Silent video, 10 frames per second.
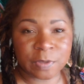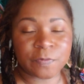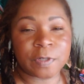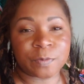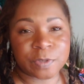
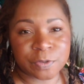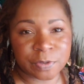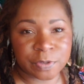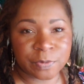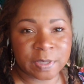They've heard what
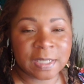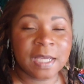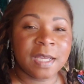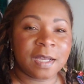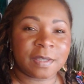you're doing
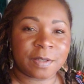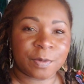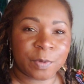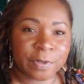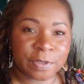and
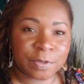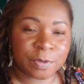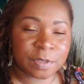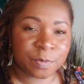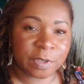they're working
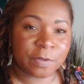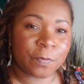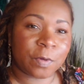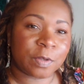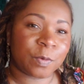towards bringing
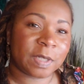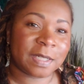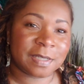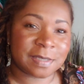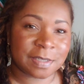forth what
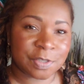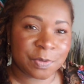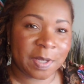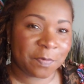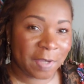it is that
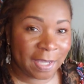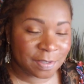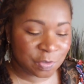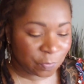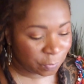you have
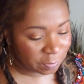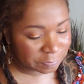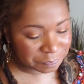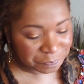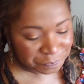asked
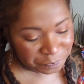for.